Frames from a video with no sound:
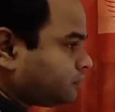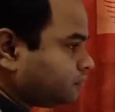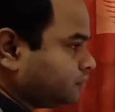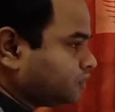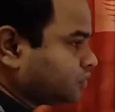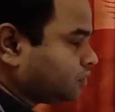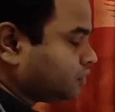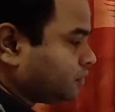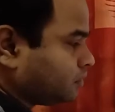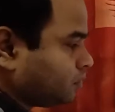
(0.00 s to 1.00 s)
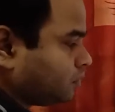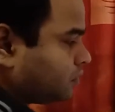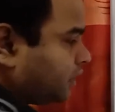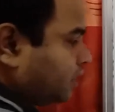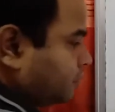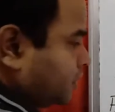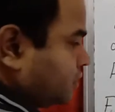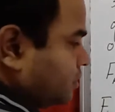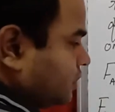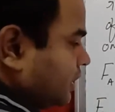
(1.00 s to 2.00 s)
sorry so that means
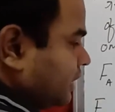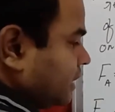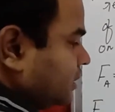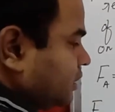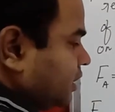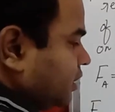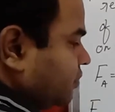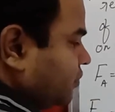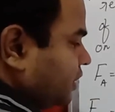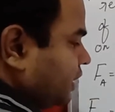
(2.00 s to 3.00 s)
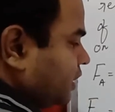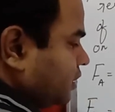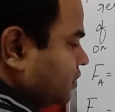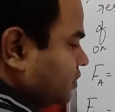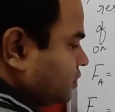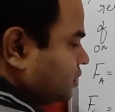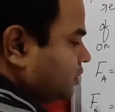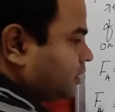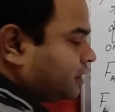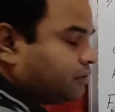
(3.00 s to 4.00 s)
let us say f net is
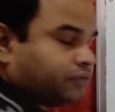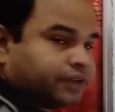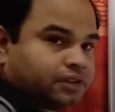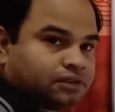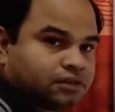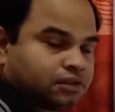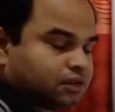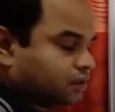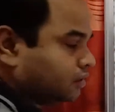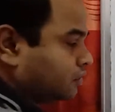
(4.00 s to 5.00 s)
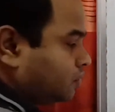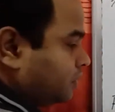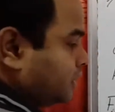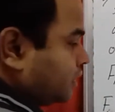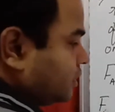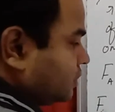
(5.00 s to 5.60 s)
fn so it is